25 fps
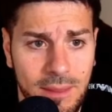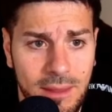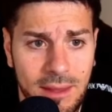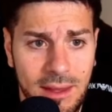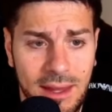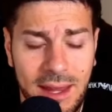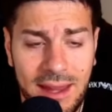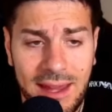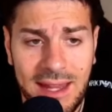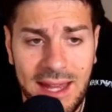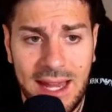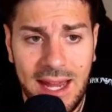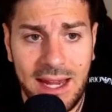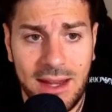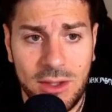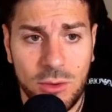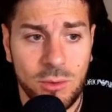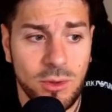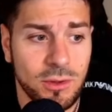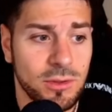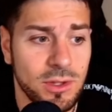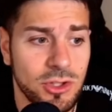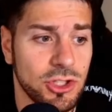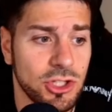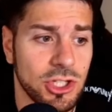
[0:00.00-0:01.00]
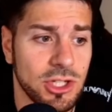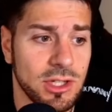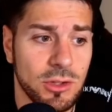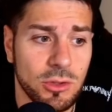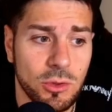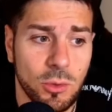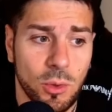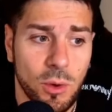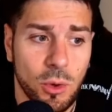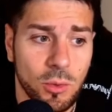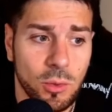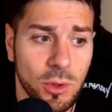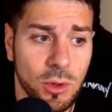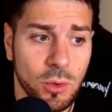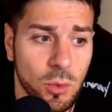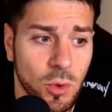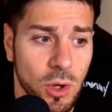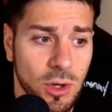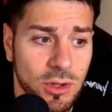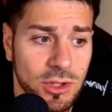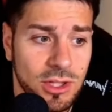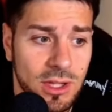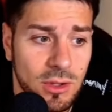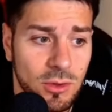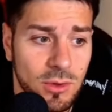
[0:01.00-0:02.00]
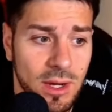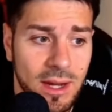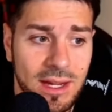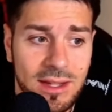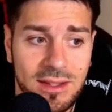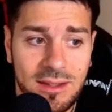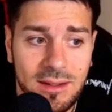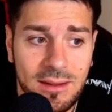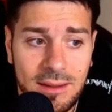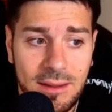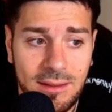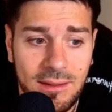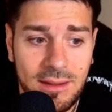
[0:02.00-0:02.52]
In the end, we've achieved what we wanted, right?